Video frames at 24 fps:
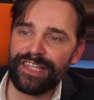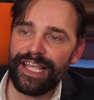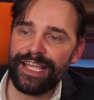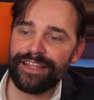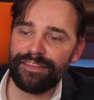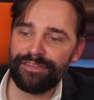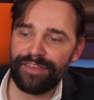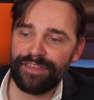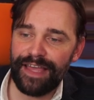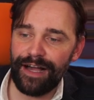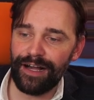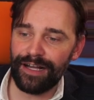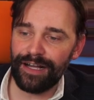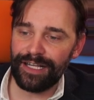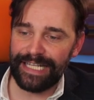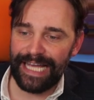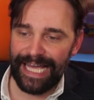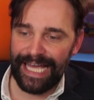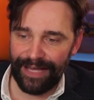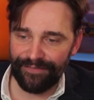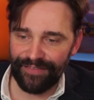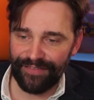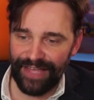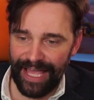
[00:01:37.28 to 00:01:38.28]
that they are going to
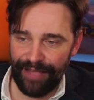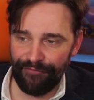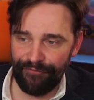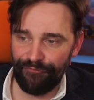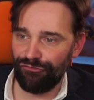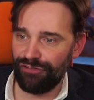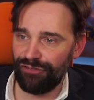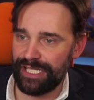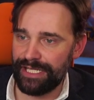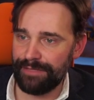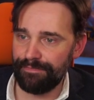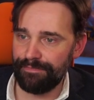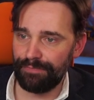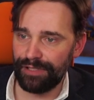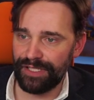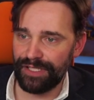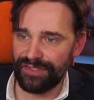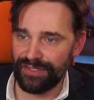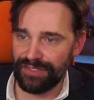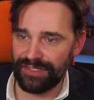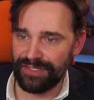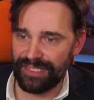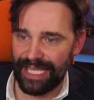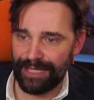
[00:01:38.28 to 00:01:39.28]
have every
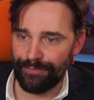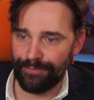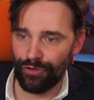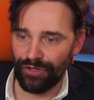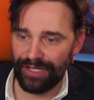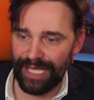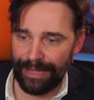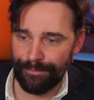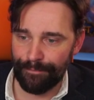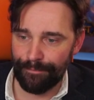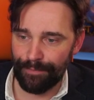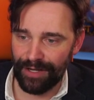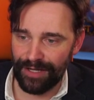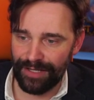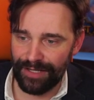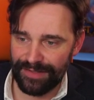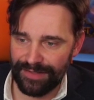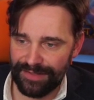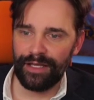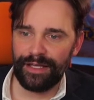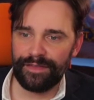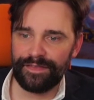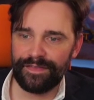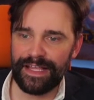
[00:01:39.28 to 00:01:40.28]
Blizzard game on Game
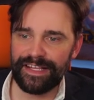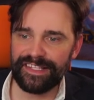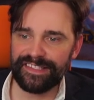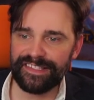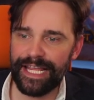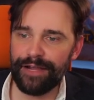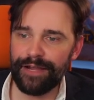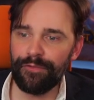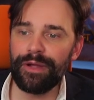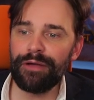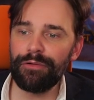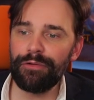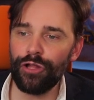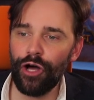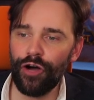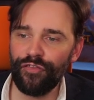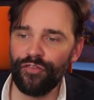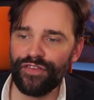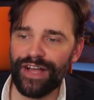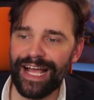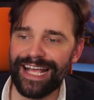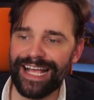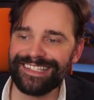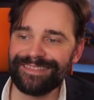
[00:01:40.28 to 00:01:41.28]
Pass. They say we will
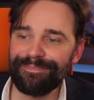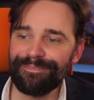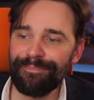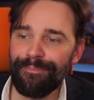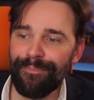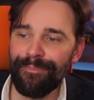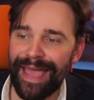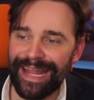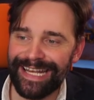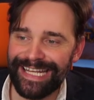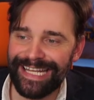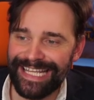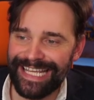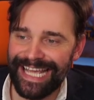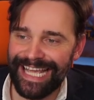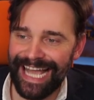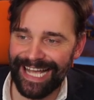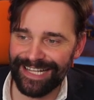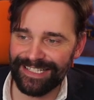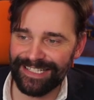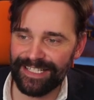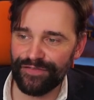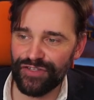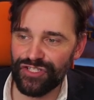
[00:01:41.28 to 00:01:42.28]
offer as many
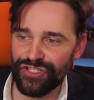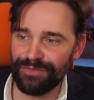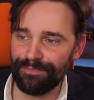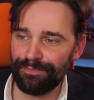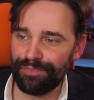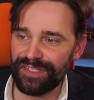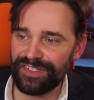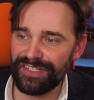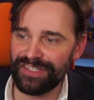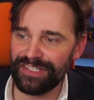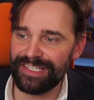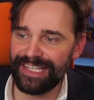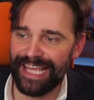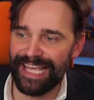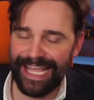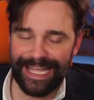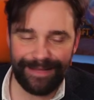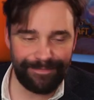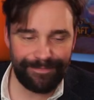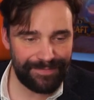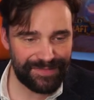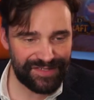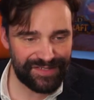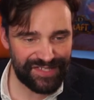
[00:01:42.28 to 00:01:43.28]
Activision Blizzard
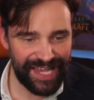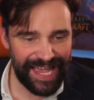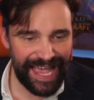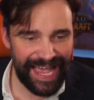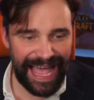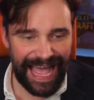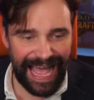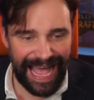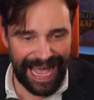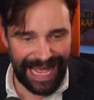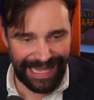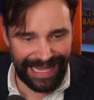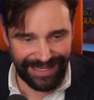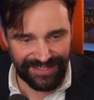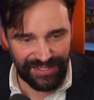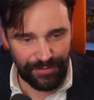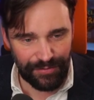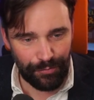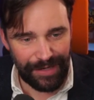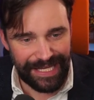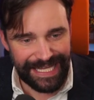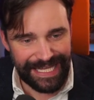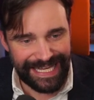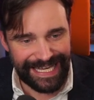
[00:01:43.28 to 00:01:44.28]
games as
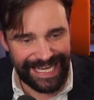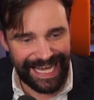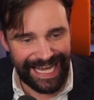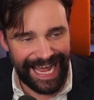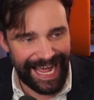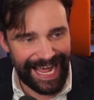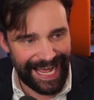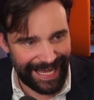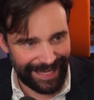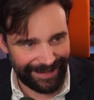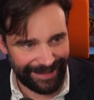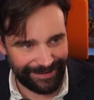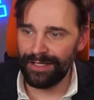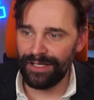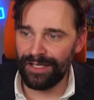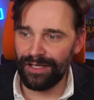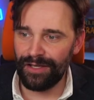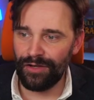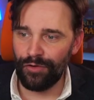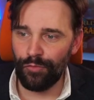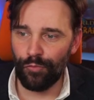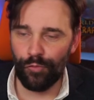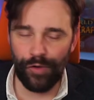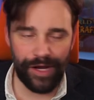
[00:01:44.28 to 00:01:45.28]
we can,
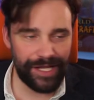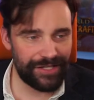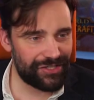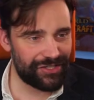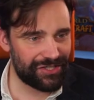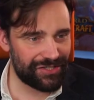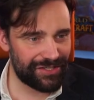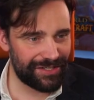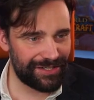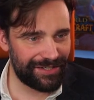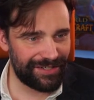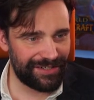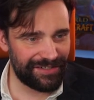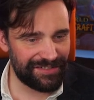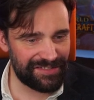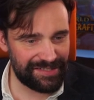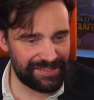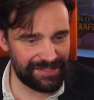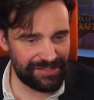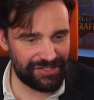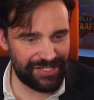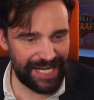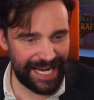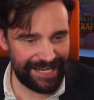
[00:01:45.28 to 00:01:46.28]
which
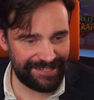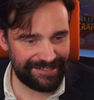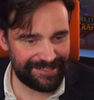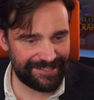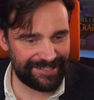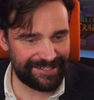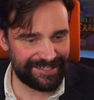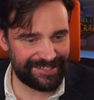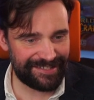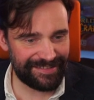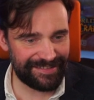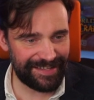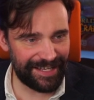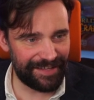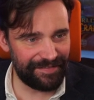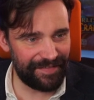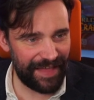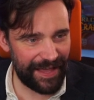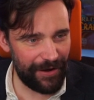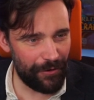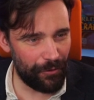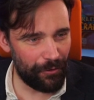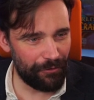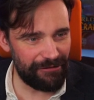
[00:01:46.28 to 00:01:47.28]
suggests that
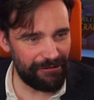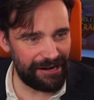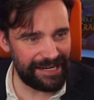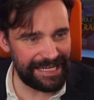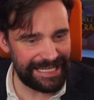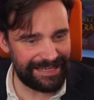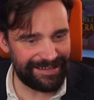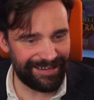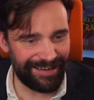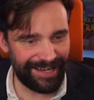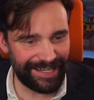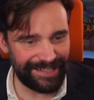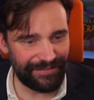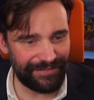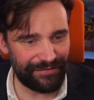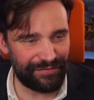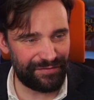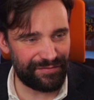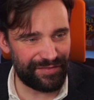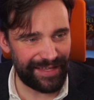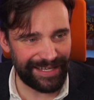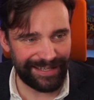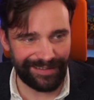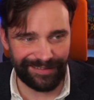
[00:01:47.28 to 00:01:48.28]
they already kind of
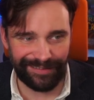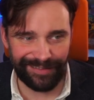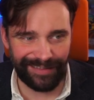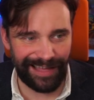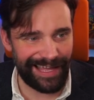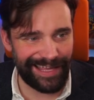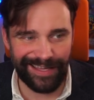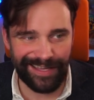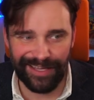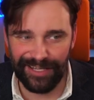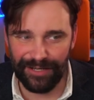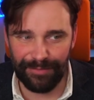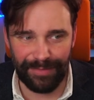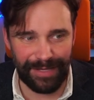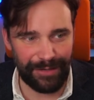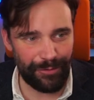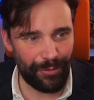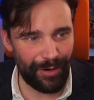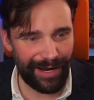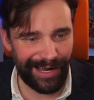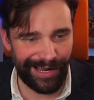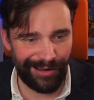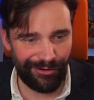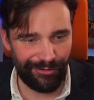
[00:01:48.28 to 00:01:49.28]
think that ain't going to be
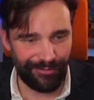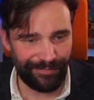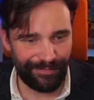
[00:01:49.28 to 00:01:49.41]
WoW.